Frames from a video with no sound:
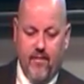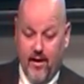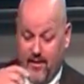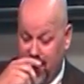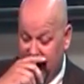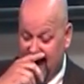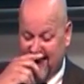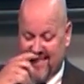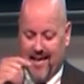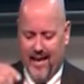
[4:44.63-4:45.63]
then
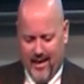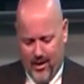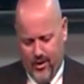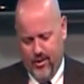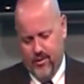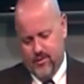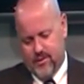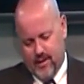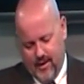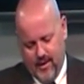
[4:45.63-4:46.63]
this
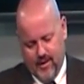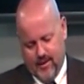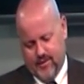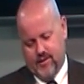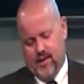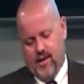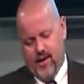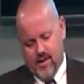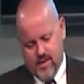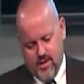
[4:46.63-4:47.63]
includes us,
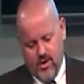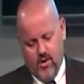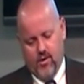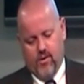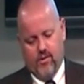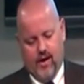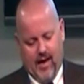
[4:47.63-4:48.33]
you.